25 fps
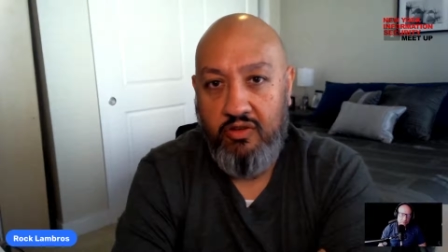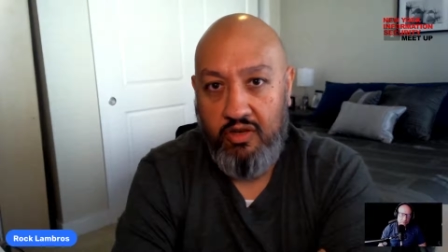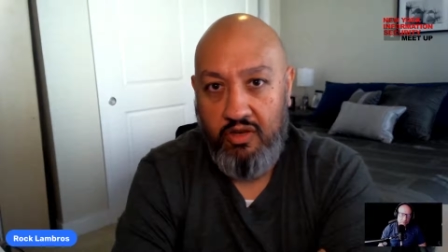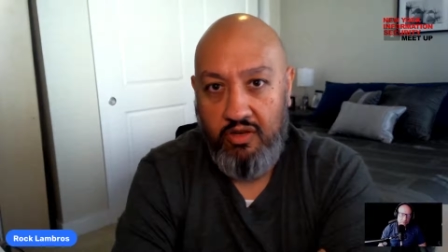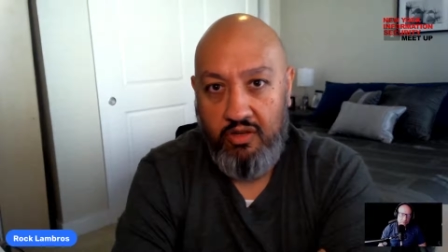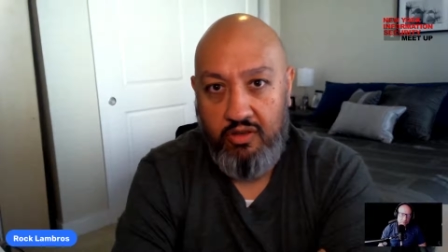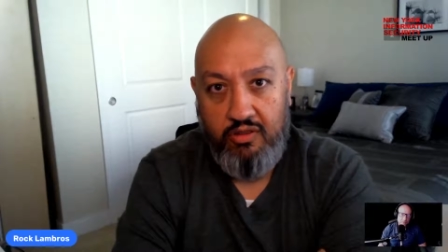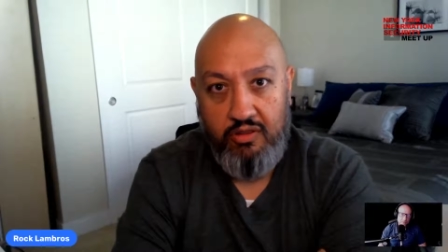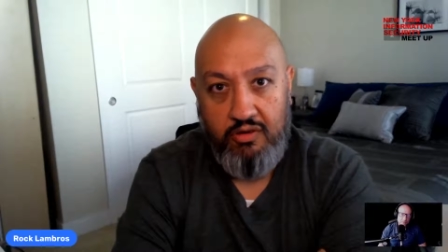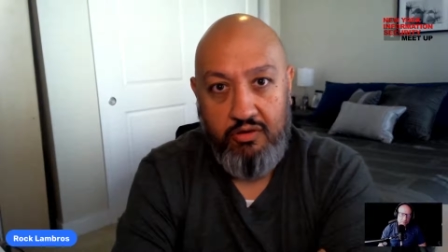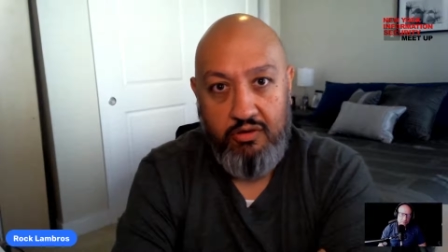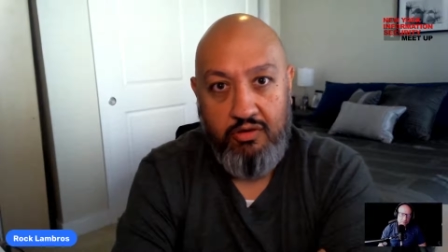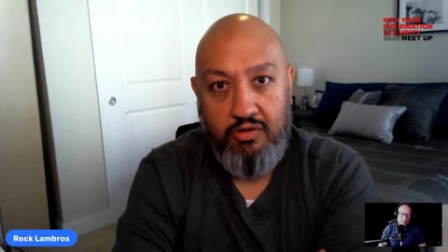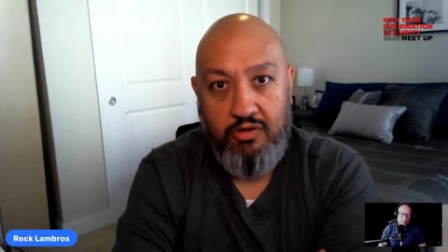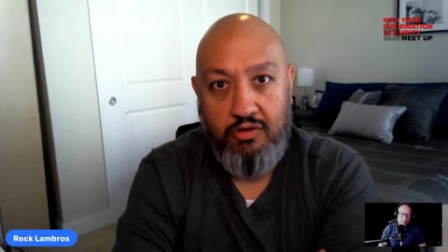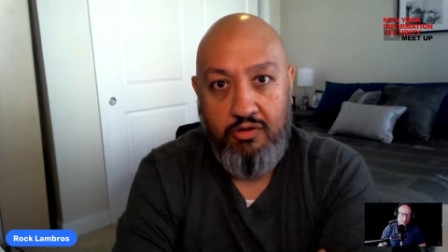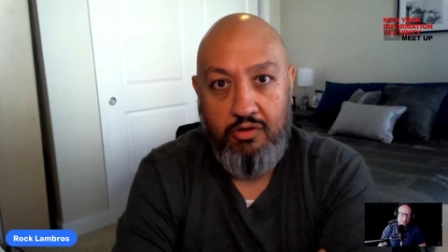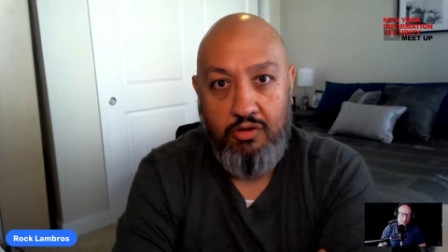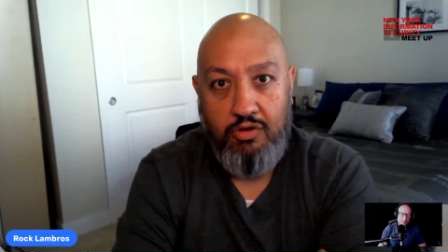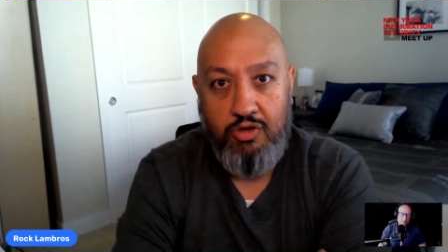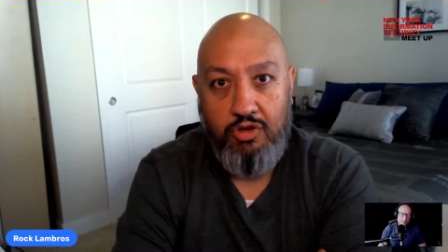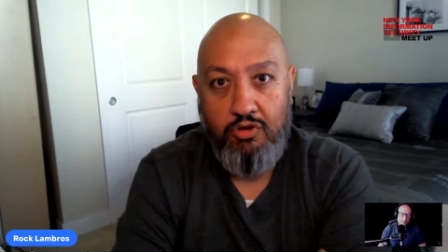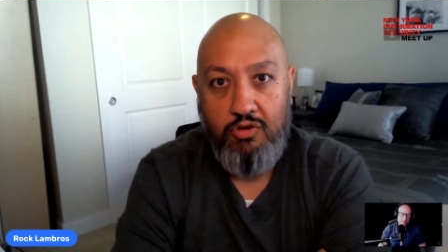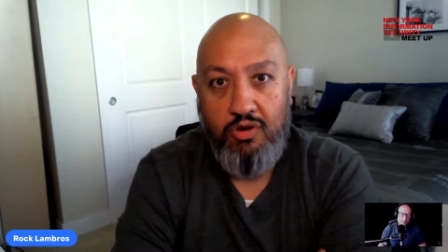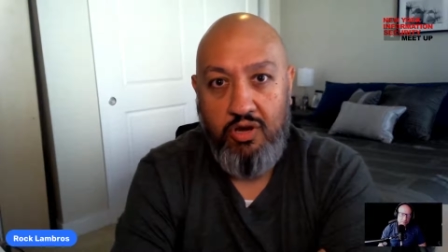and
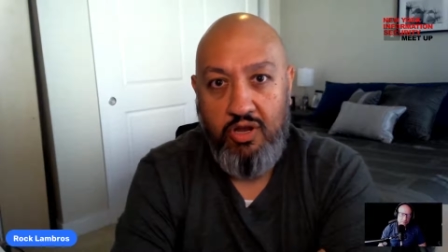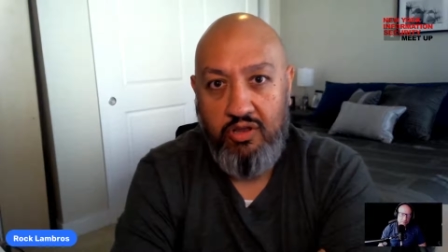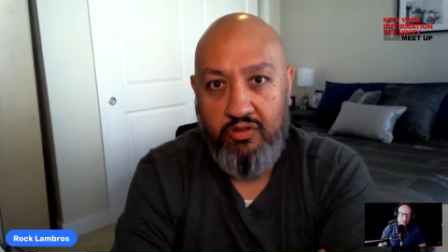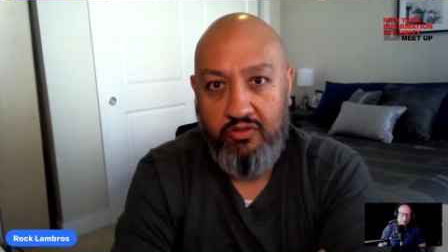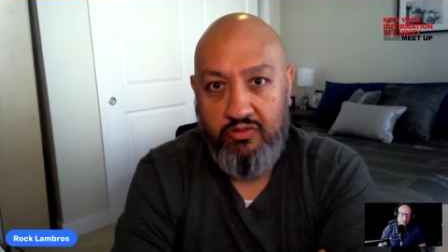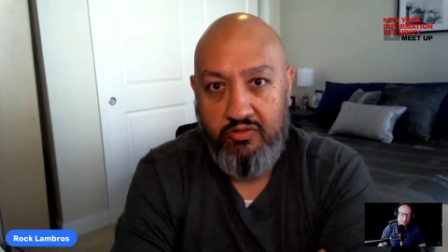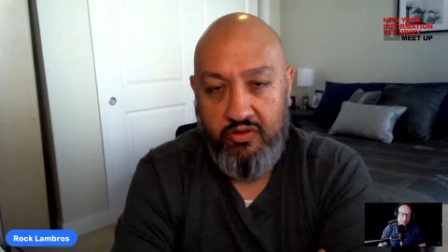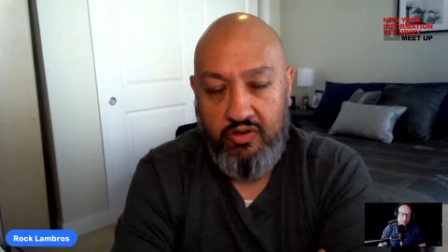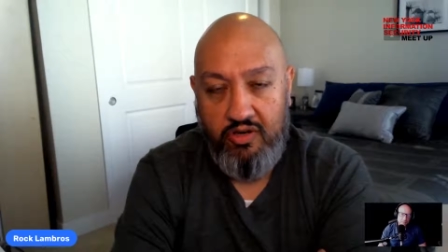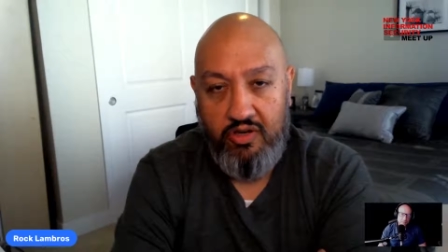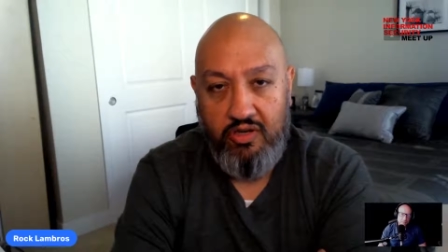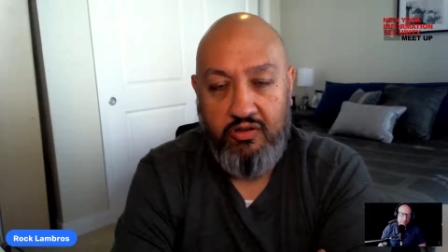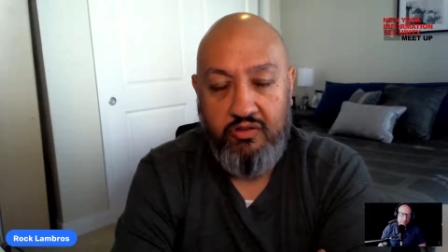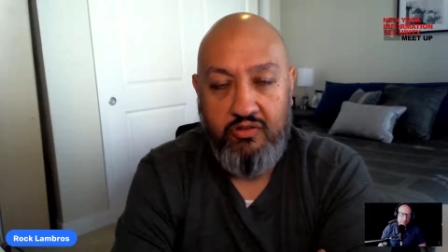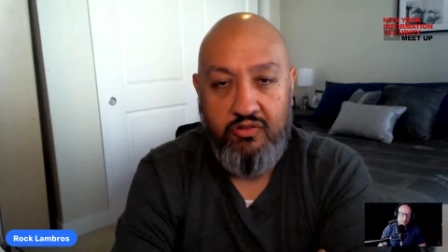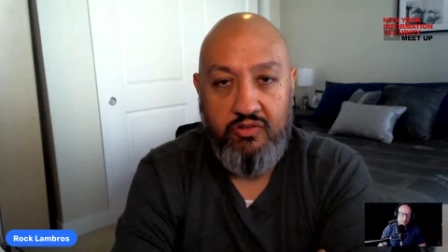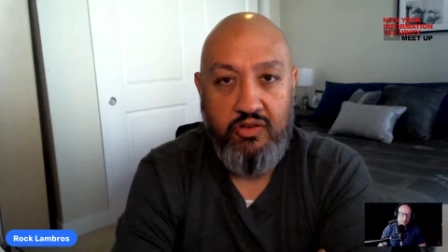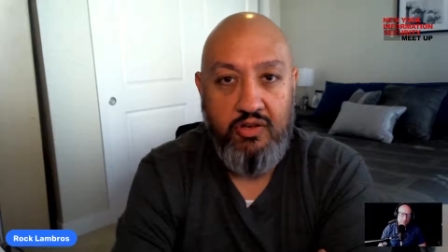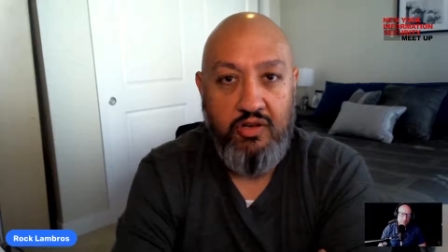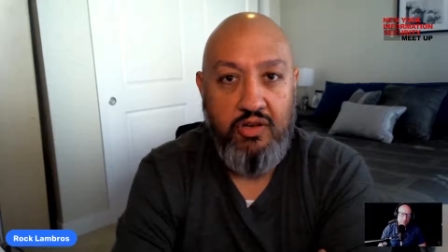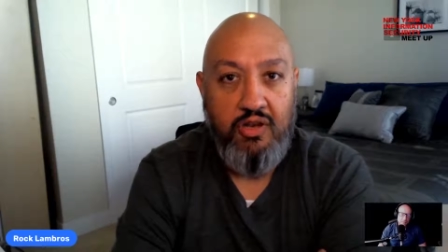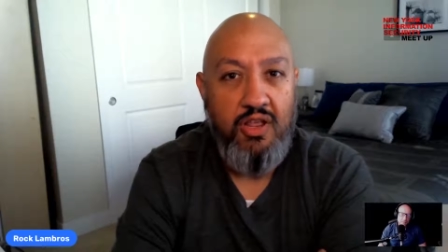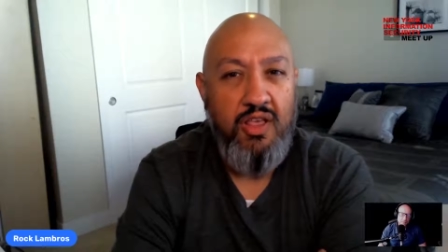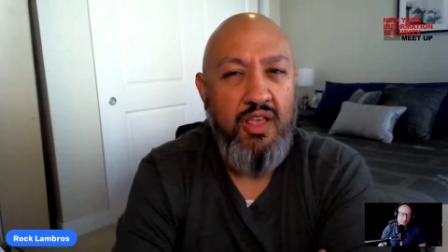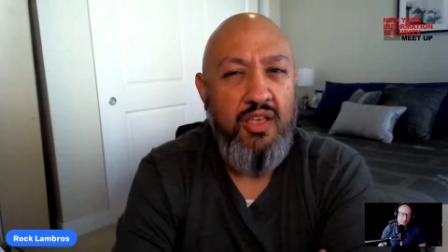your incidents
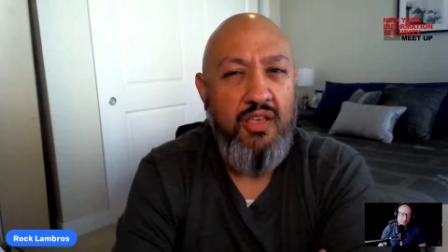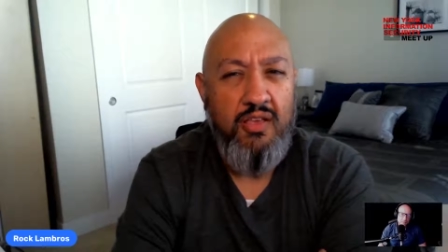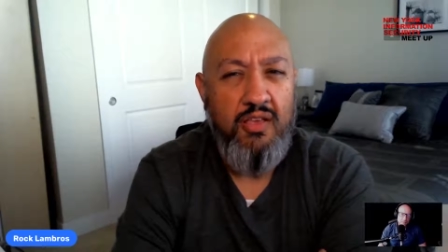and